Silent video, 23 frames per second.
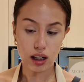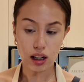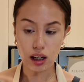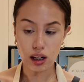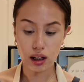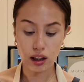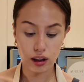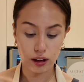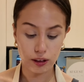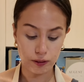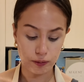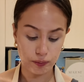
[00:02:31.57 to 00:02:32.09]

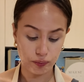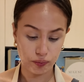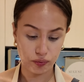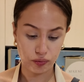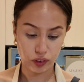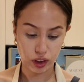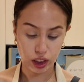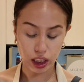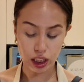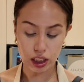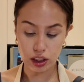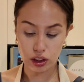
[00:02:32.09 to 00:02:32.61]

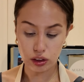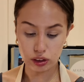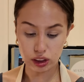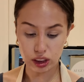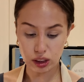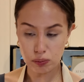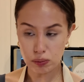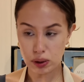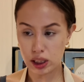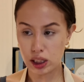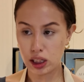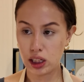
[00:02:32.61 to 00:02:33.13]
And
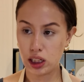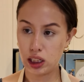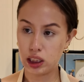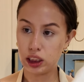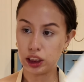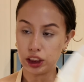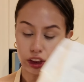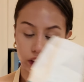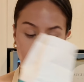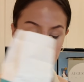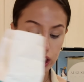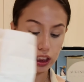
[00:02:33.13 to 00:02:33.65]
using my
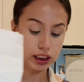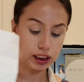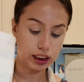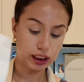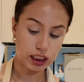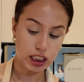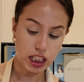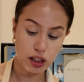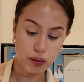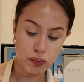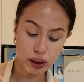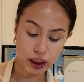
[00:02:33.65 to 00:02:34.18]
KitchenAid
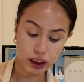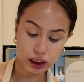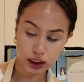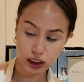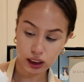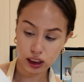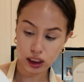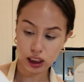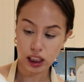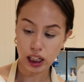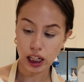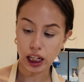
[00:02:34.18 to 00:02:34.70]
stand
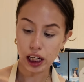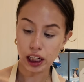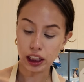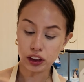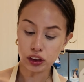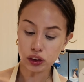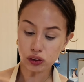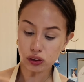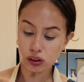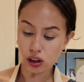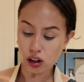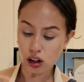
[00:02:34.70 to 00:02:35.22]
mixer.
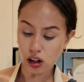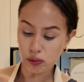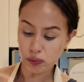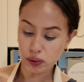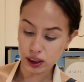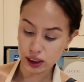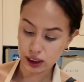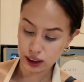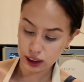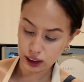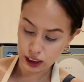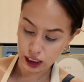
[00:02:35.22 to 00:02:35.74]
Angel got me
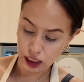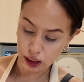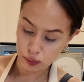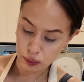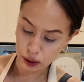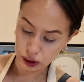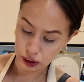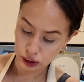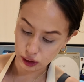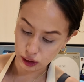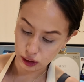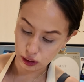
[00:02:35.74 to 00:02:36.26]
the stand
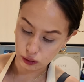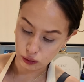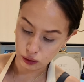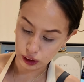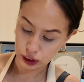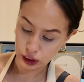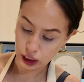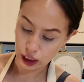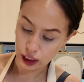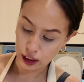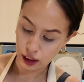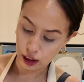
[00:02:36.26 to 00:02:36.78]
mixer,
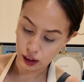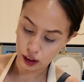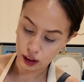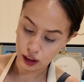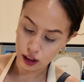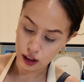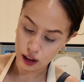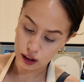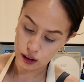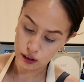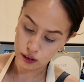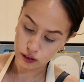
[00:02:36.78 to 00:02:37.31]
which I
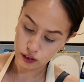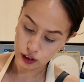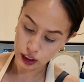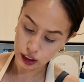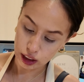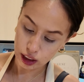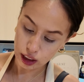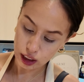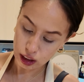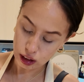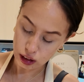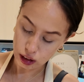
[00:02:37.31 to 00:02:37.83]
love. I
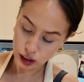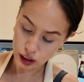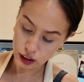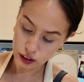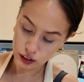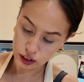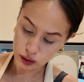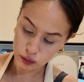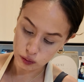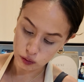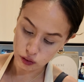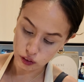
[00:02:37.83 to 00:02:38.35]
think he got it
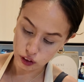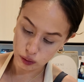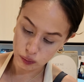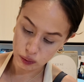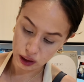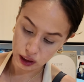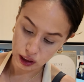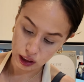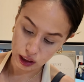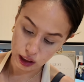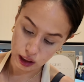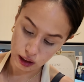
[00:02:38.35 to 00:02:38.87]
for
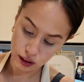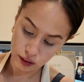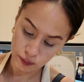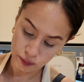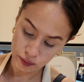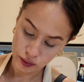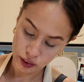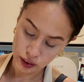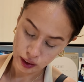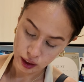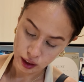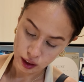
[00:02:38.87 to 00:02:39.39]
me
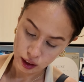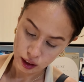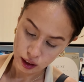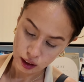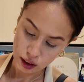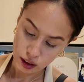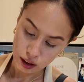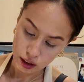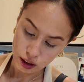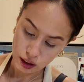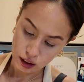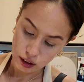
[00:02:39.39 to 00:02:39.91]

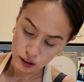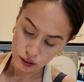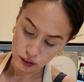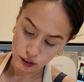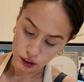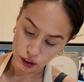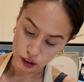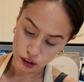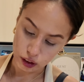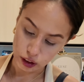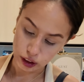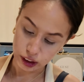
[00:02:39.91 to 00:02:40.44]

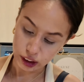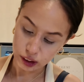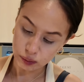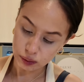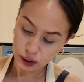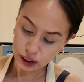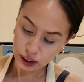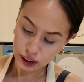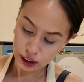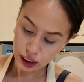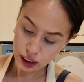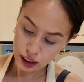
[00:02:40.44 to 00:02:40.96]
for
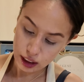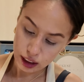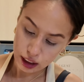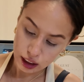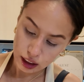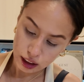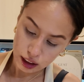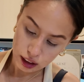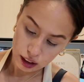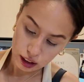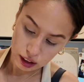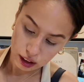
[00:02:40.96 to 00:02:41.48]
Christmas, I
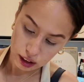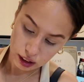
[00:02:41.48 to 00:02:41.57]
think.